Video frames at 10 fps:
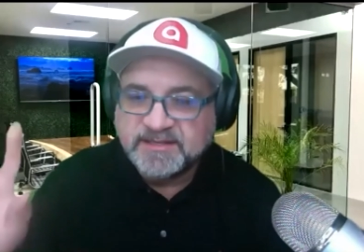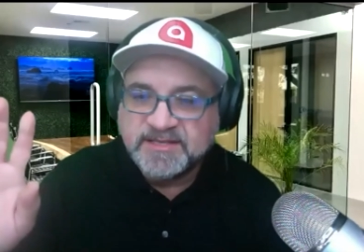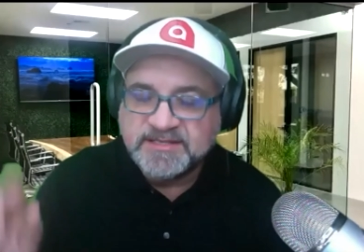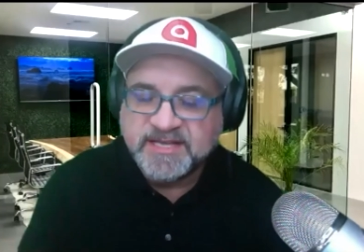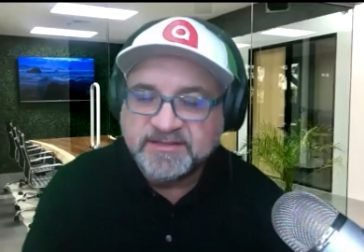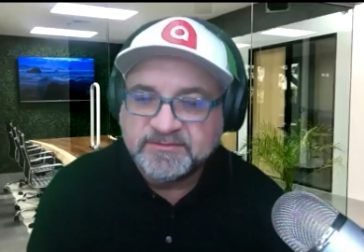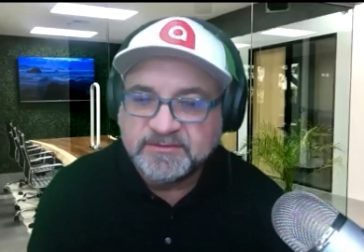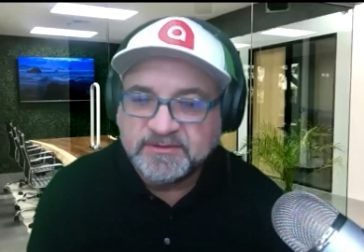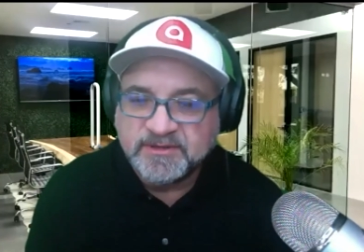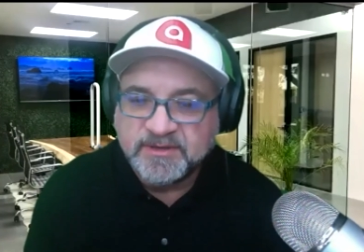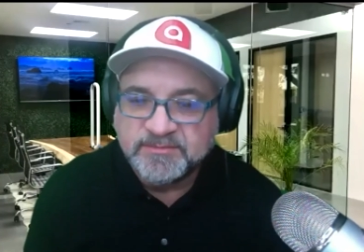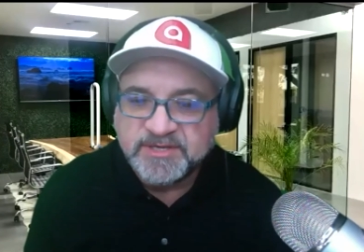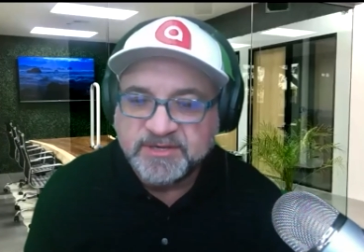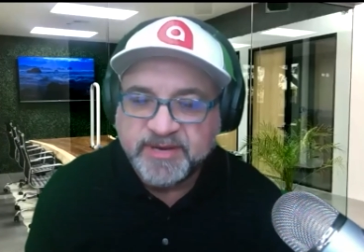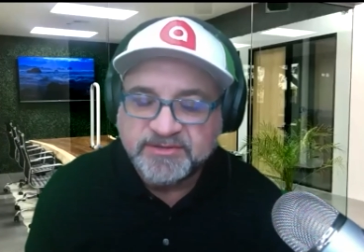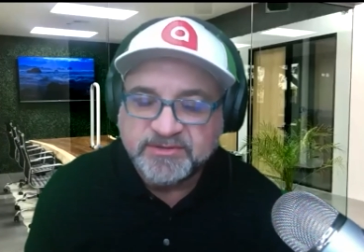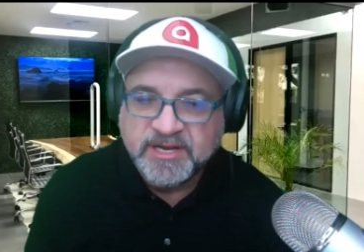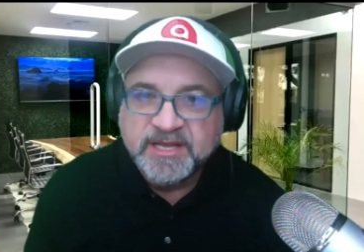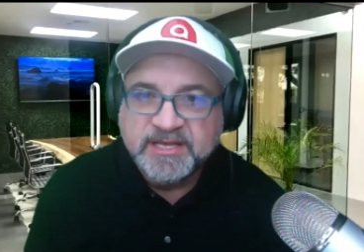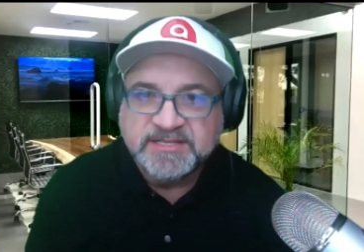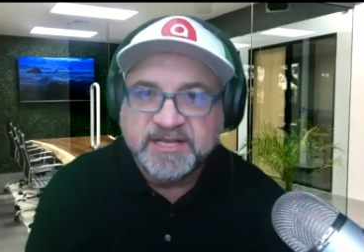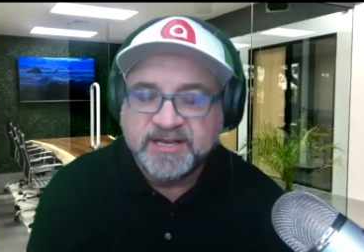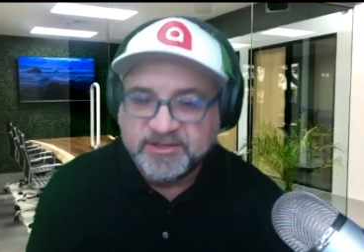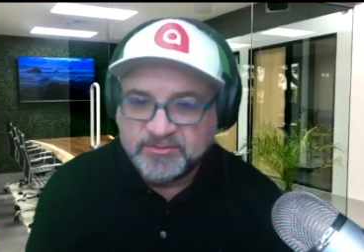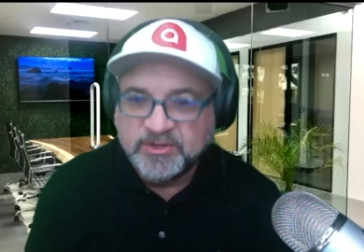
what they is that, I'm yeah, sorry, Patrick. Is that yeah. like